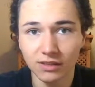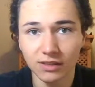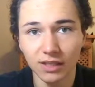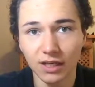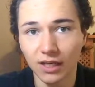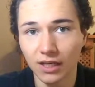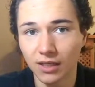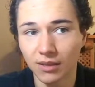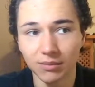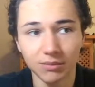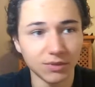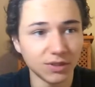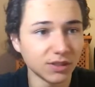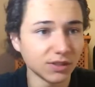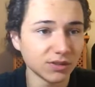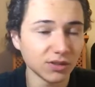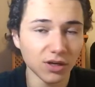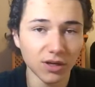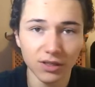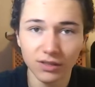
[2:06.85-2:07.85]
tell him
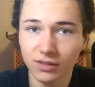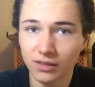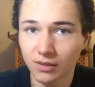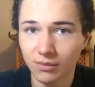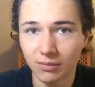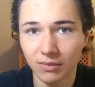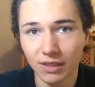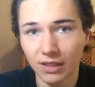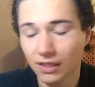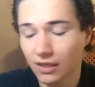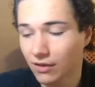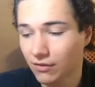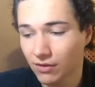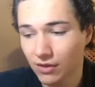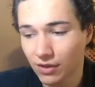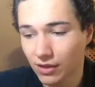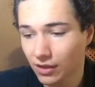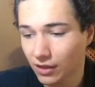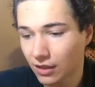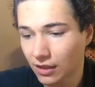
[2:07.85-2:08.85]
he's awesome and everything.